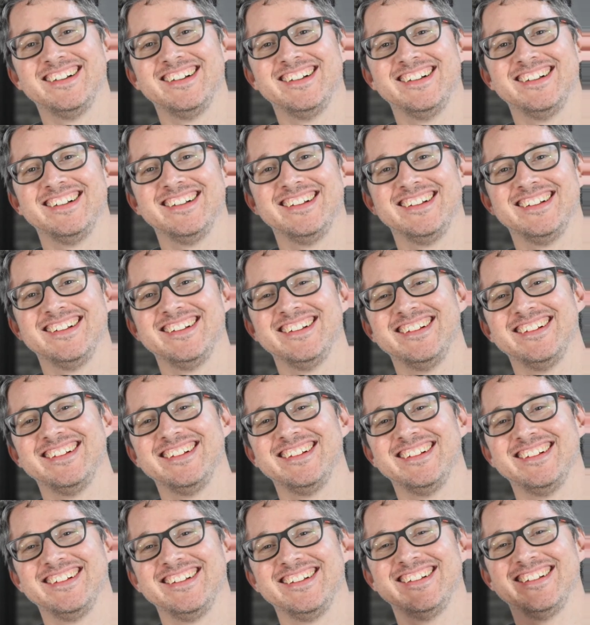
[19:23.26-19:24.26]

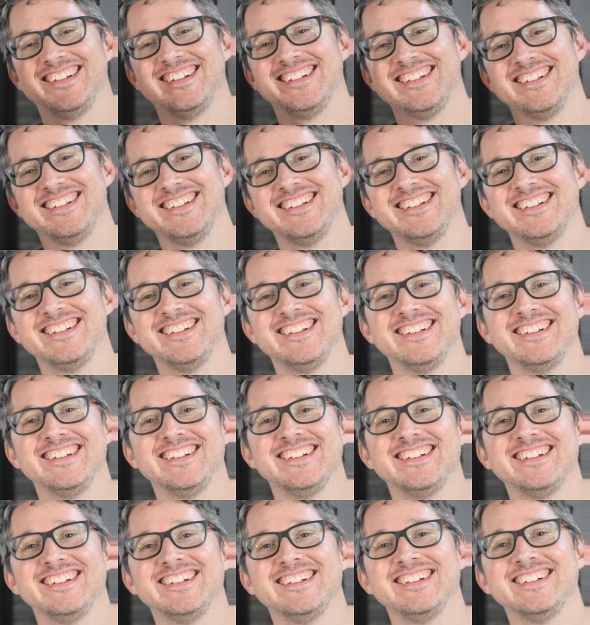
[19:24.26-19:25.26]

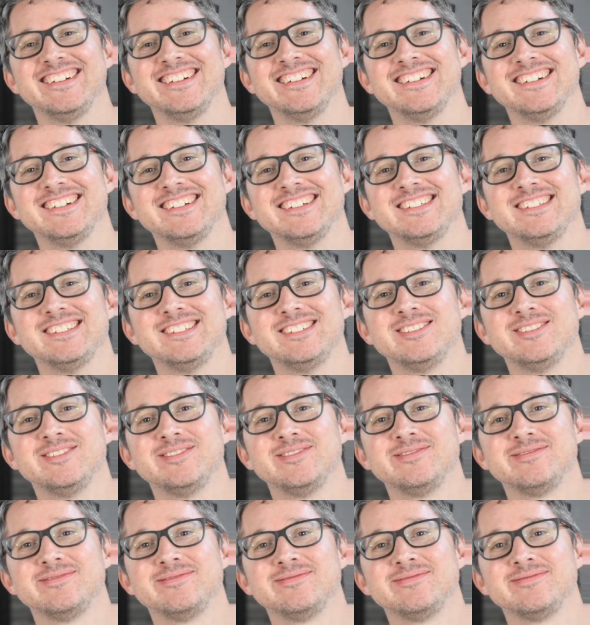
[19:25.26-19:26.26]

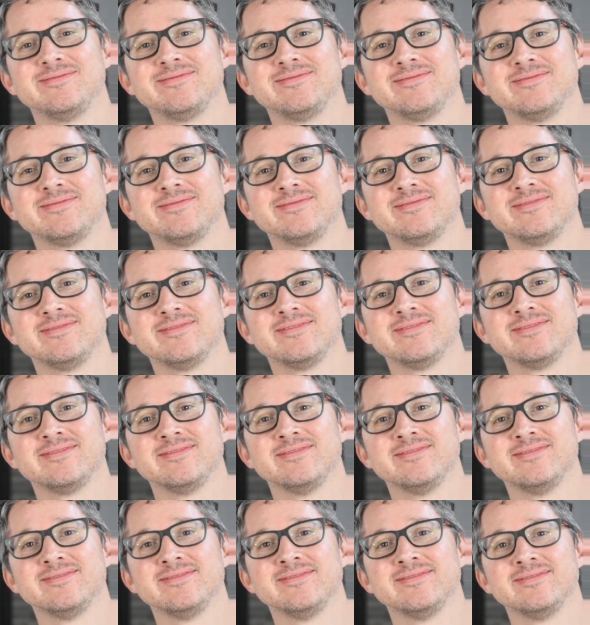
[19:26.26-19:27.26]

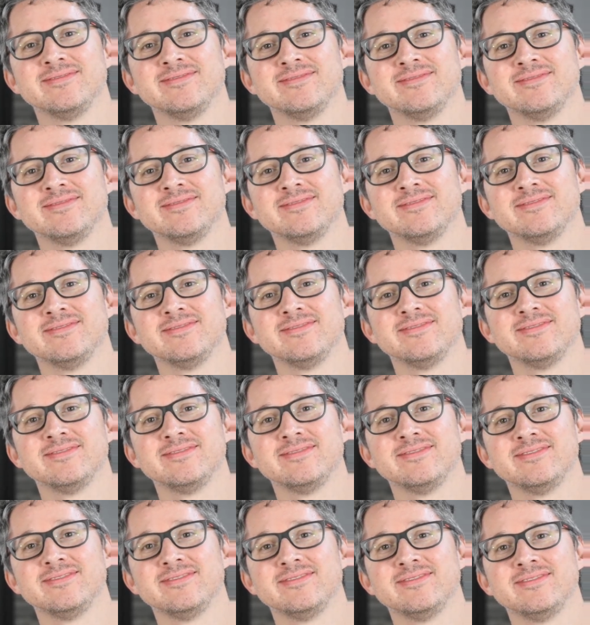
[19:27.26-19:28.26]

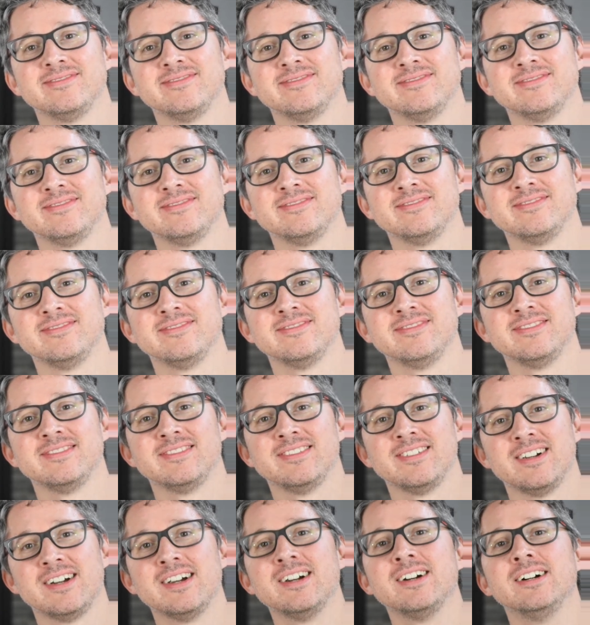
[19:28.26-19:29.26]

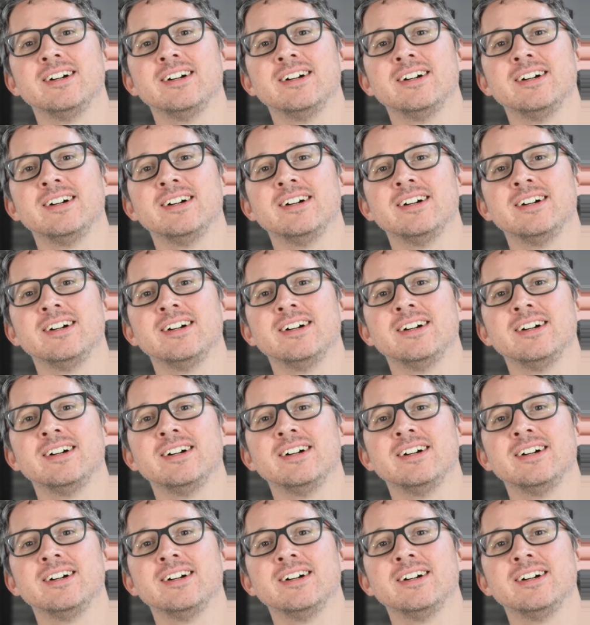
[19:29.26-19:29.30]
No words are spoken by the person on screen.